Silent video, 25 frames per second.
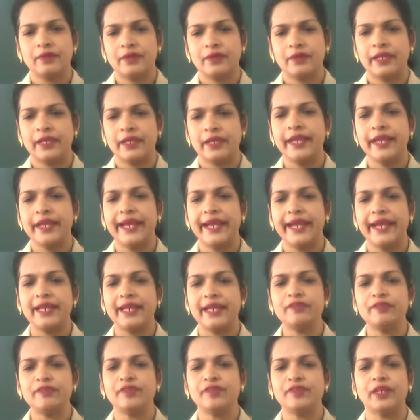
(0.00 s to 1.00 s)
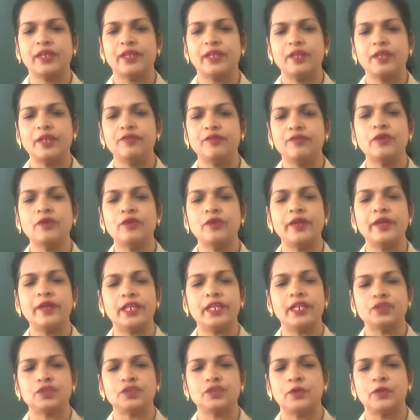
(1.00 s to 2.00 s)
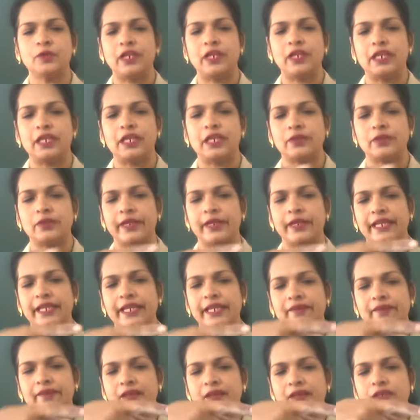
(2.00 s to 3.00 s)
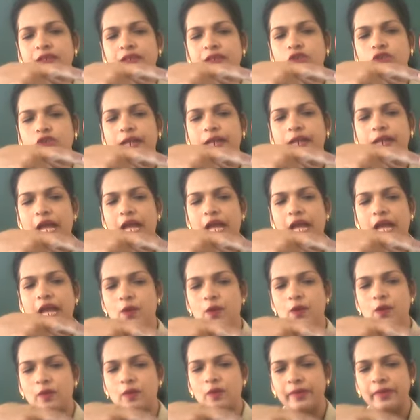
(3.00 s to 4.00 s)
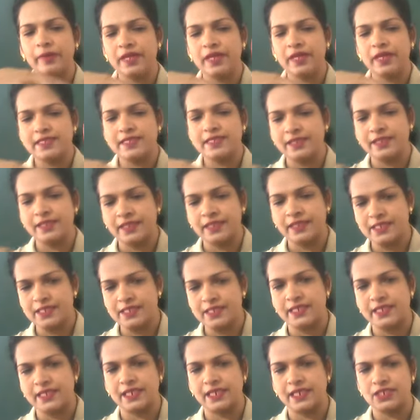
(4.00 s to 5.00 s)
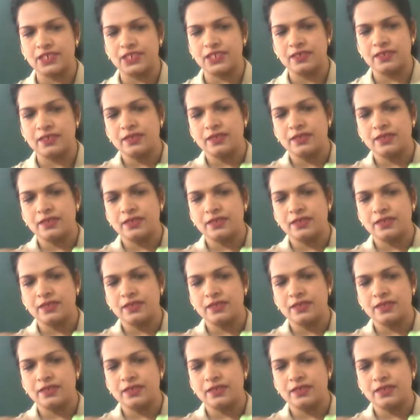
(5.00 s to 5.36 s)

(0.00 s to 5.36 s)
In NF3, fluorine is more electronegative. So dipole moment is in this direction.